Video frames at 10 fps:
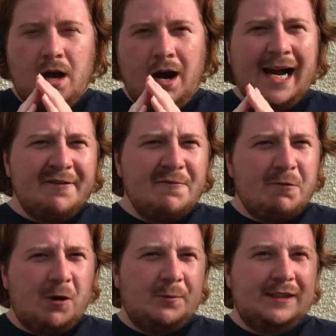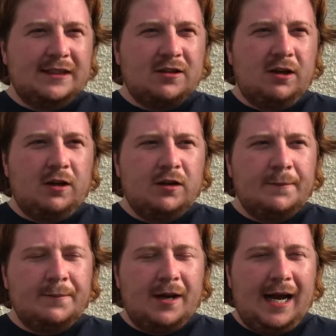I have a problem with this card,
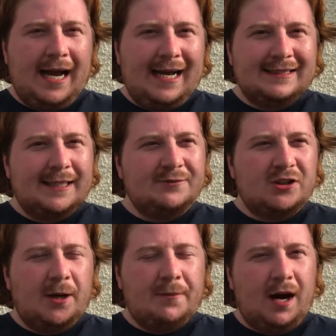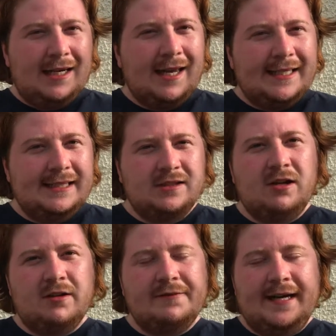but at the same time, I like its
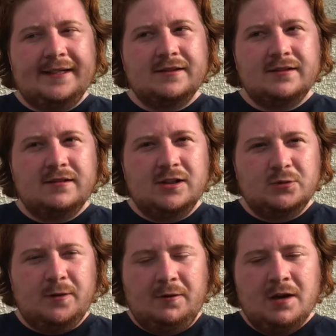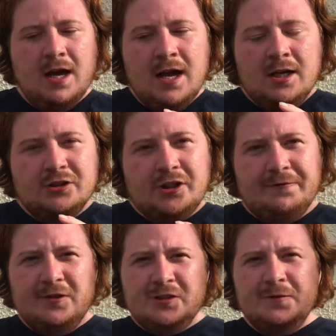card effect as well. So
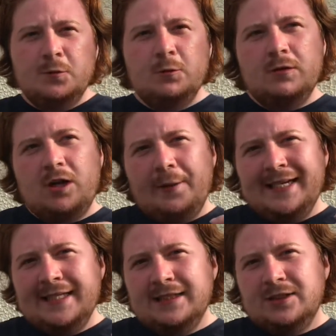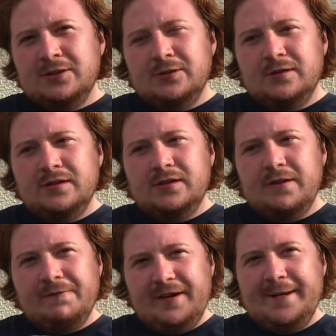first of all, going into
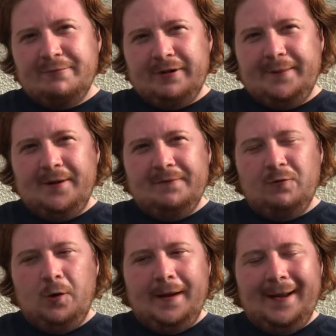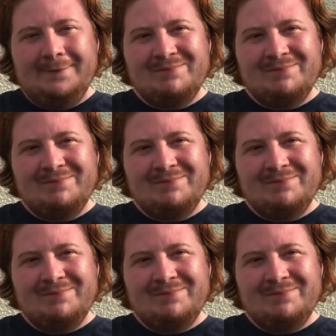the V Premium format,